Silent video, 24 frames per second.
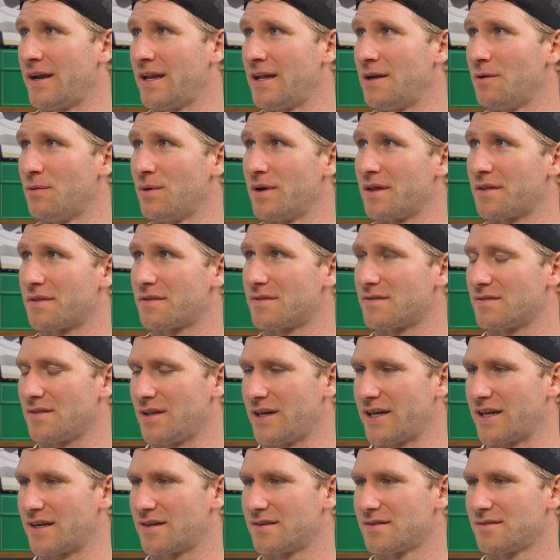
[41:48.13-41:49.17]
Anybody with
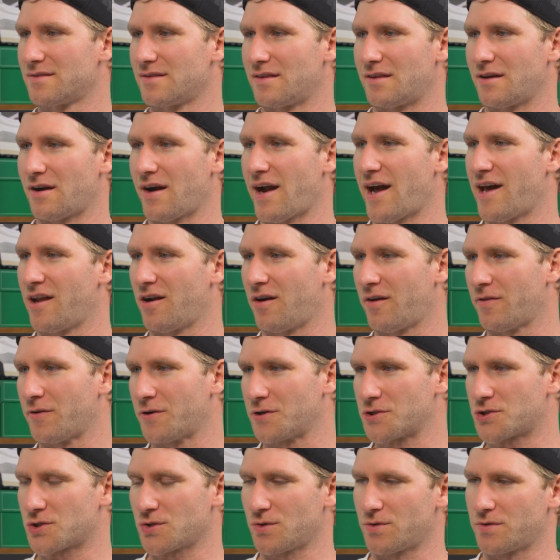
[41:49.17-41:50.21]
like their head on
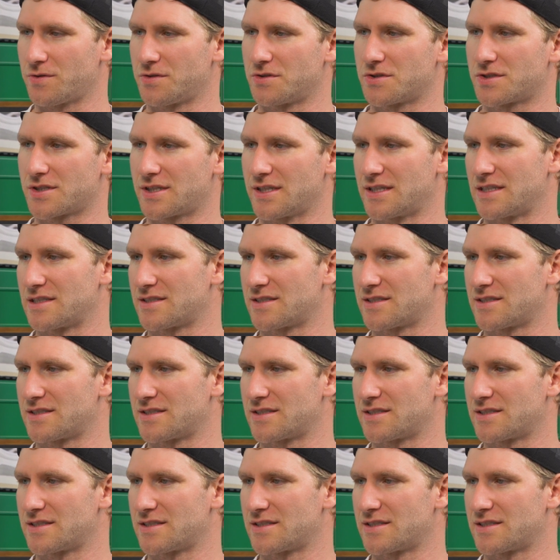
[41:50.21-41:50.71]
their shoulders could